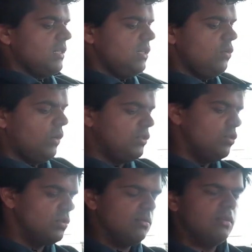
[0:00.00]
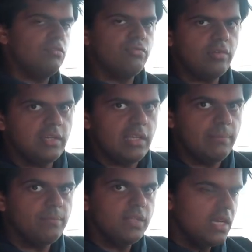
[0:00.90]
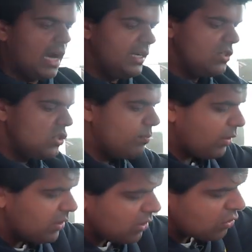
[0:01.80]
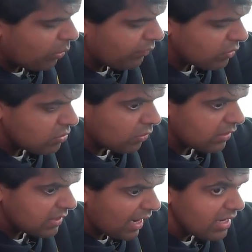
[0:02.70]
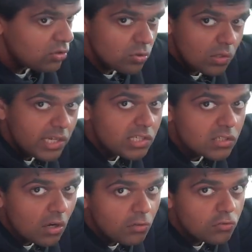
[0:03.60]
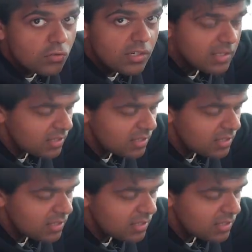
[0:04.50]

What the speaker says: And you want to know something funny? I just spotted a 12-volt socket isolated underneath